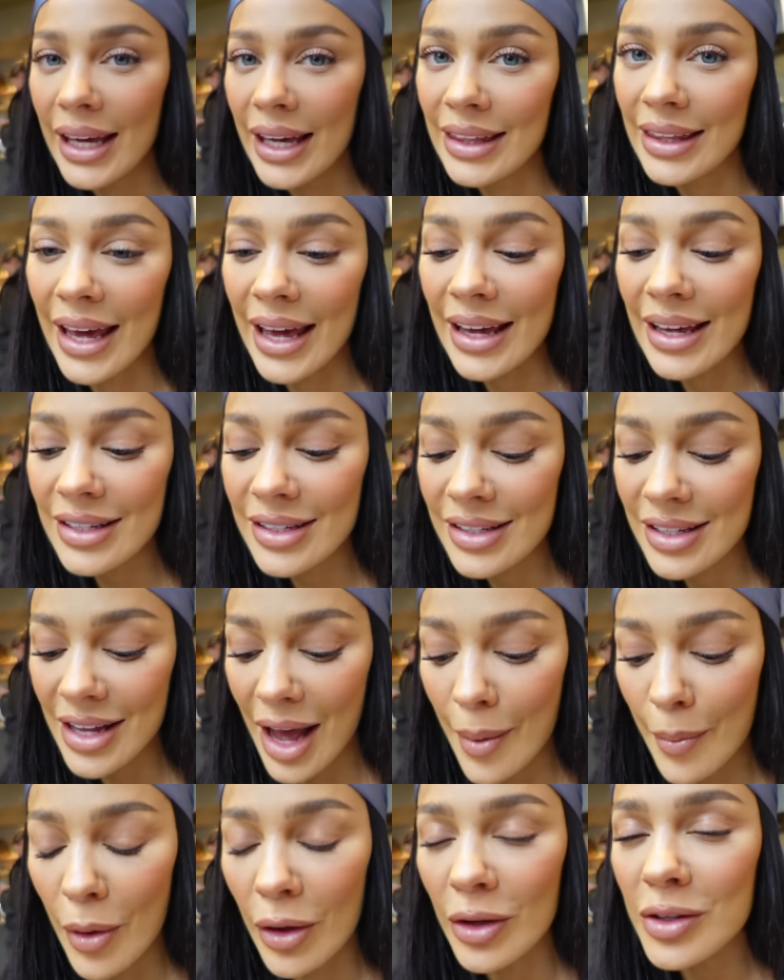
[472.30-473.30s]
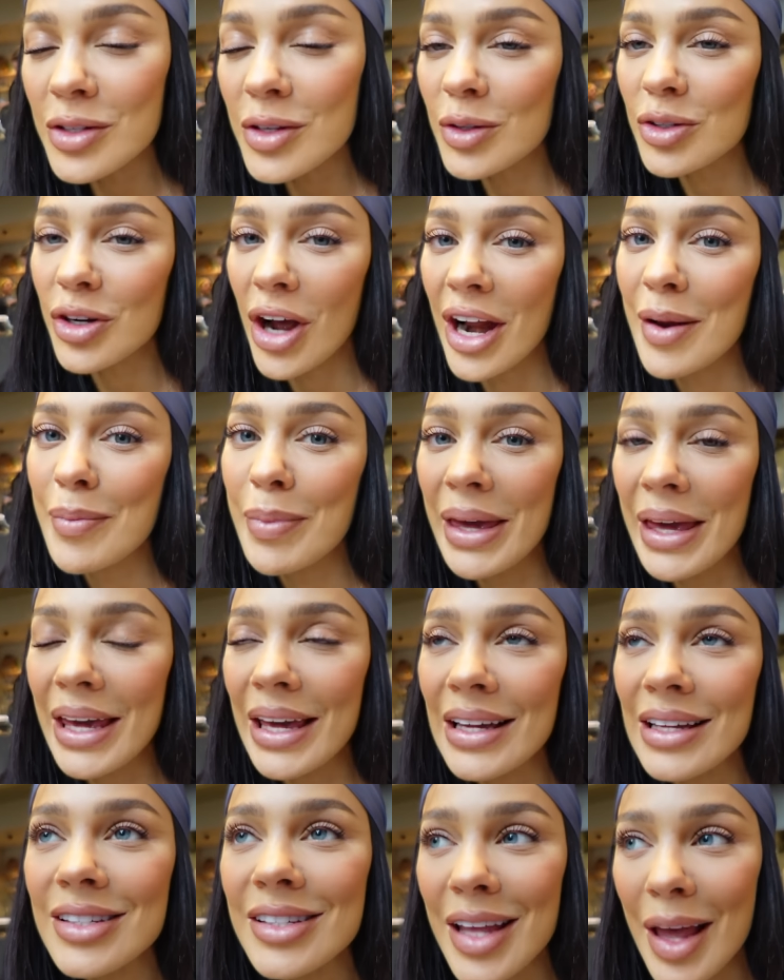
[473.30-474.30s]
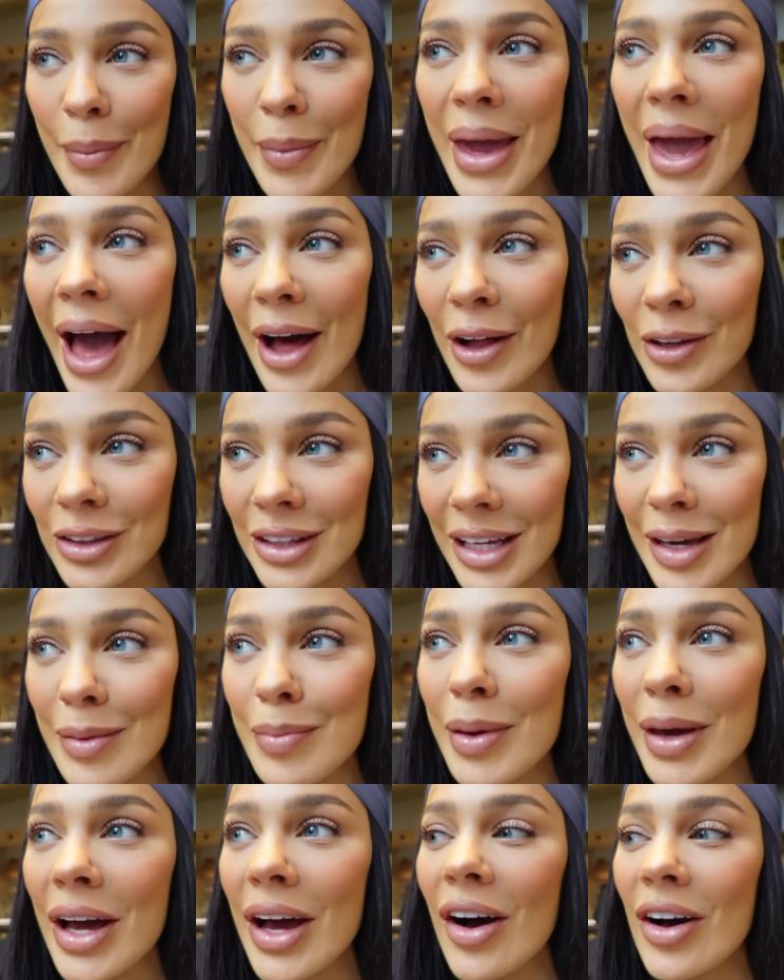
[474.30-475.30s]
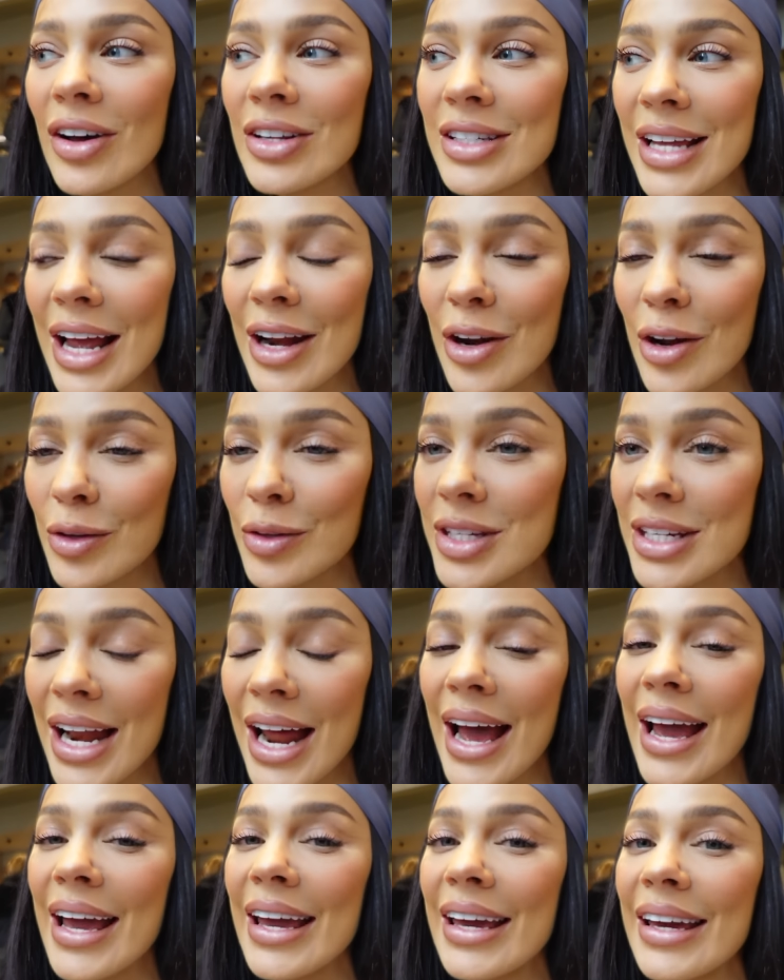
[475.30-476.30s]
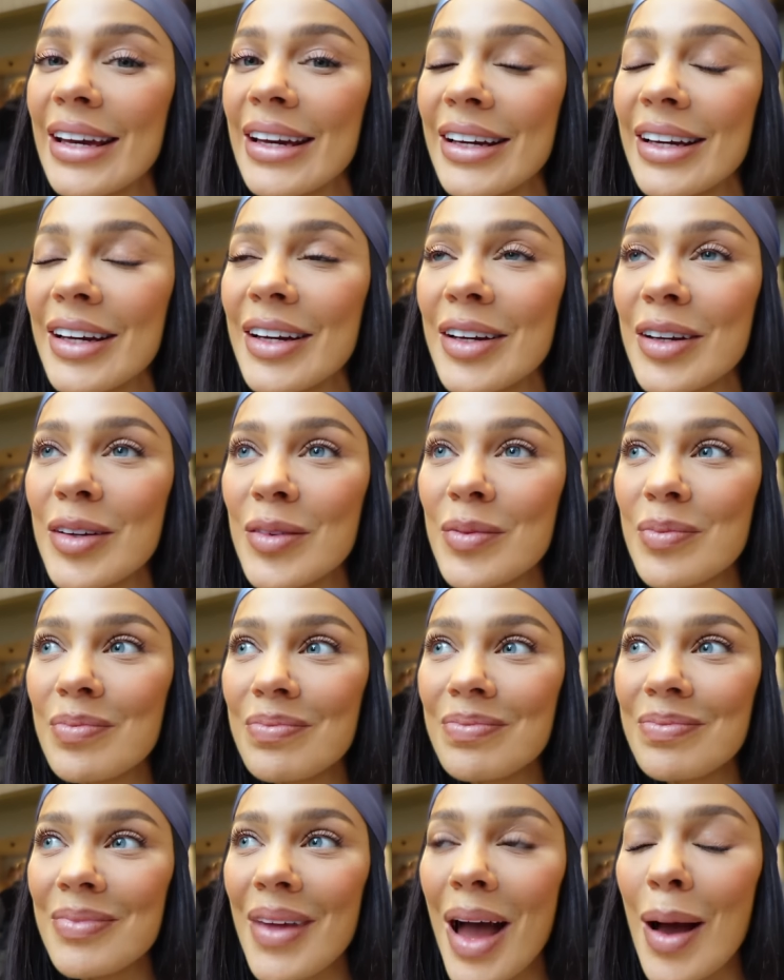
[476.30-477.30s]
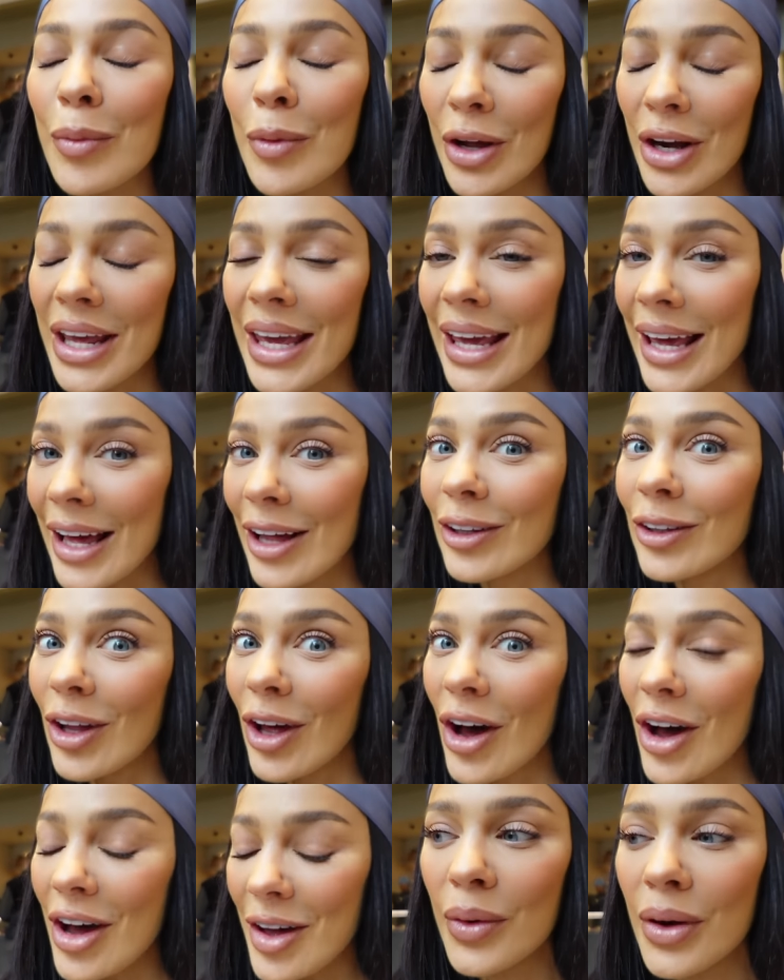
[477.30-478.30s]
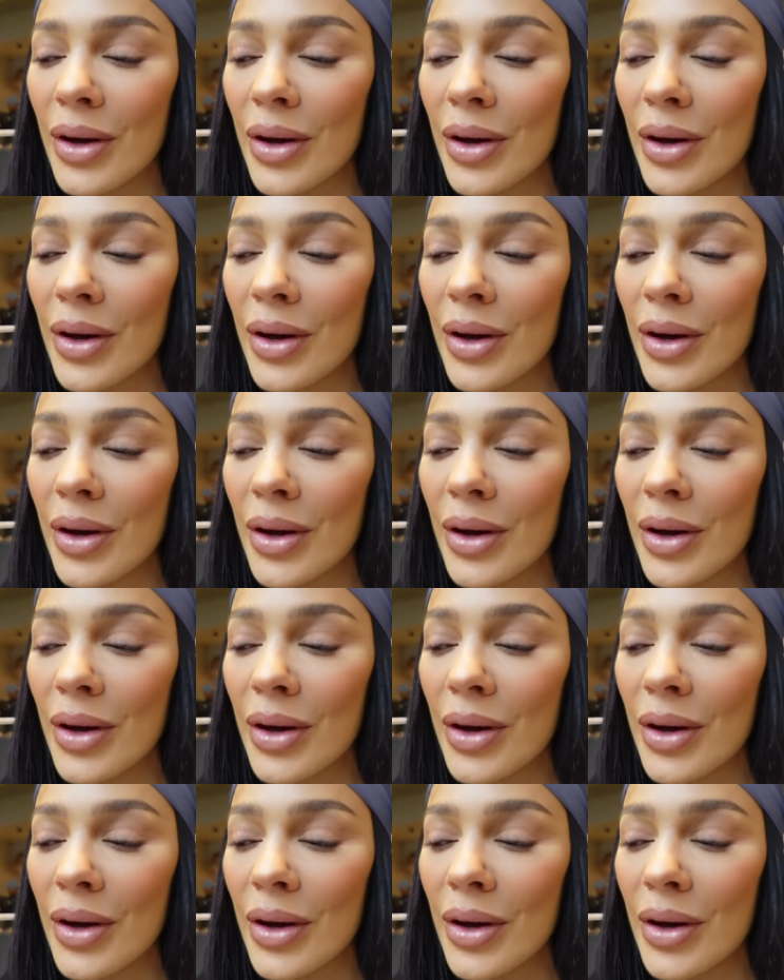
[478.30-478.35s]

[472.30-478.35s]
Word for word: eat this. I'm also trying to be semi-healthy because I know tonight I'm gonna eat a lot.